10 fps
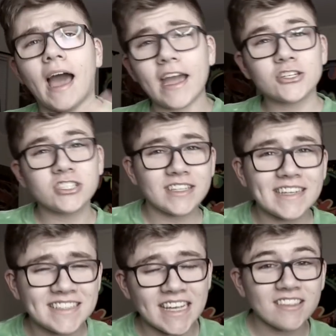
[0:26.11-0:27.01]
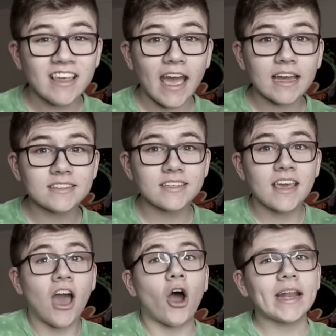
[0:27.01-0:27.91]
I actually did that
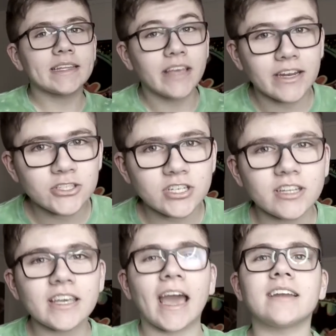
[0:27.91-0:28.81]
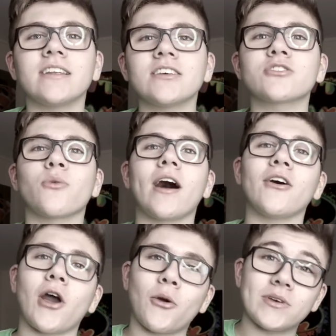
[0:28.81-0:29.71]
unintentionally. I did this
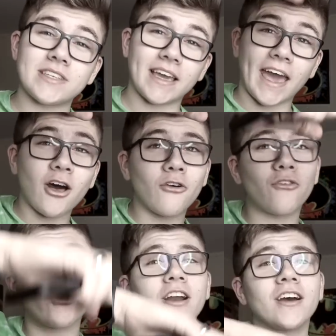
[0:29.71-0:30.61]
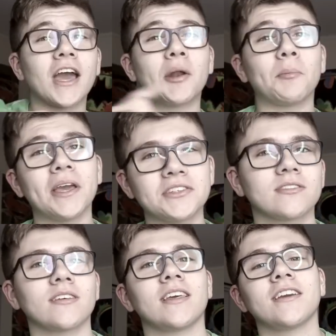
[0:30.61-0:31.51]
while I was in California, and I'm
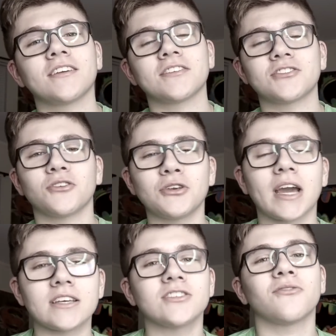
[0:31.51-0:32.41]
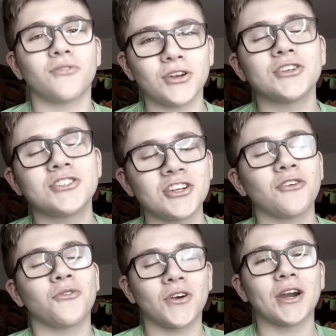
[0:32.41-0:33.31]
basically gonna show you guys the footage
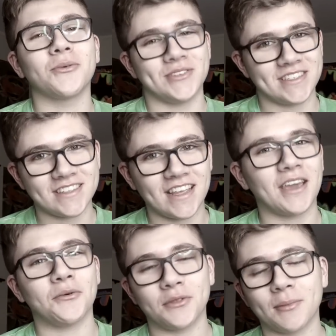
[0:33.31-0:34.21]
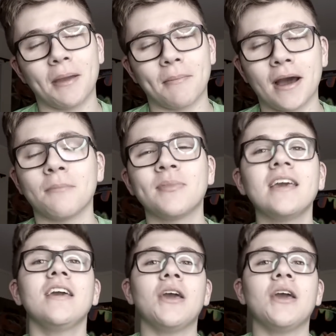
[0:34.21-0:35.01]
of where I was staying with my mom.